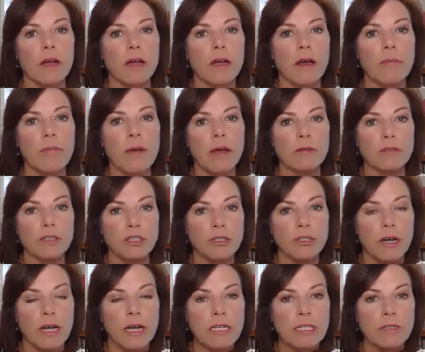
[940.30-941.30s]
about
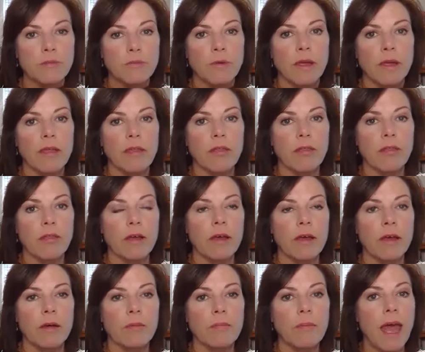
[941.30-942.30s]
trust with
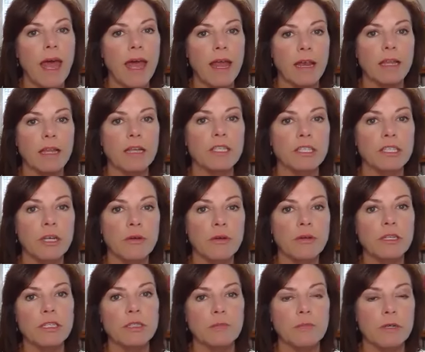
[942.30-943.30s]
Patton and
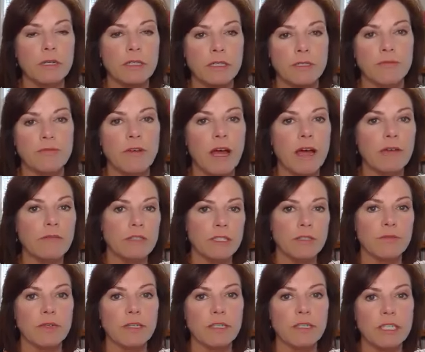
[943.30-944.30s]
Choney's books, The 5
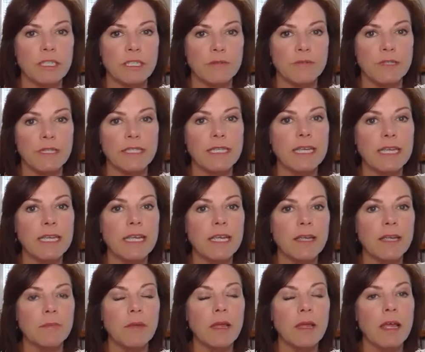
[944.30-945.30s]
Dysfunctions of a
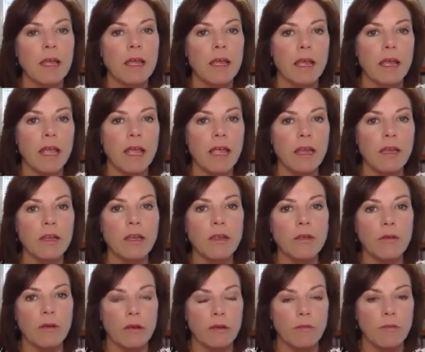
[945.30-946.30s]
Team. And
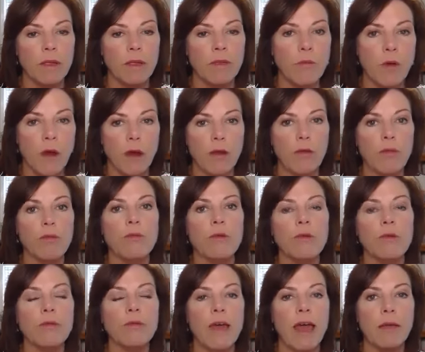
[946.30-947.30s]
we work
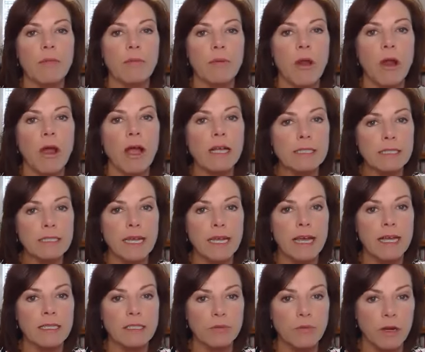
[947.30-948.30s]
through that
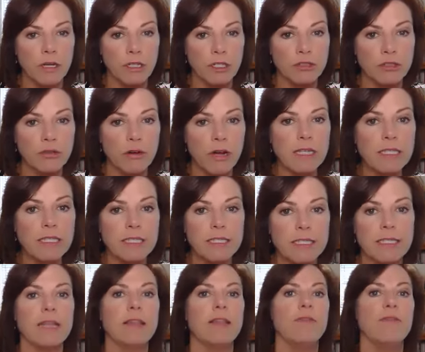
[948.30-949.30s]
process where trust
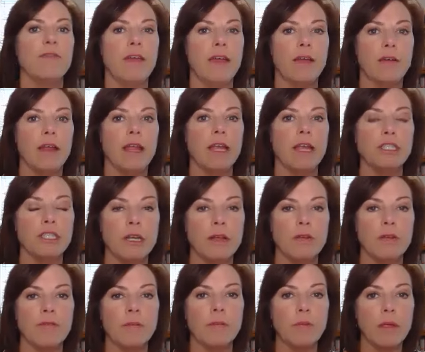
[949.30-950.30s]
is at the foundation
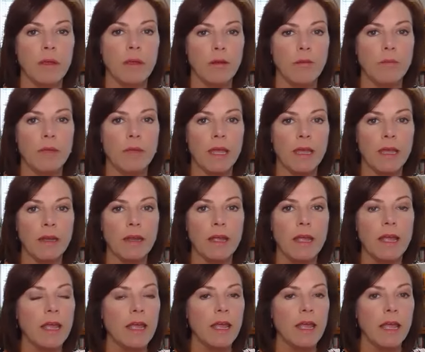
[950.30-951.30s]
of the pyramid.
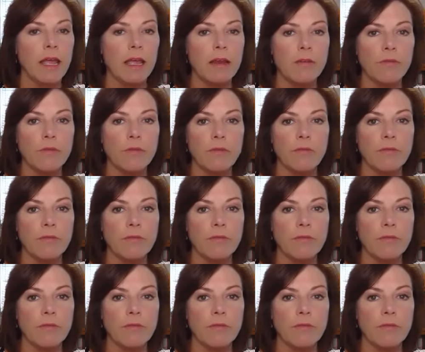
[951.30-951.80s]
And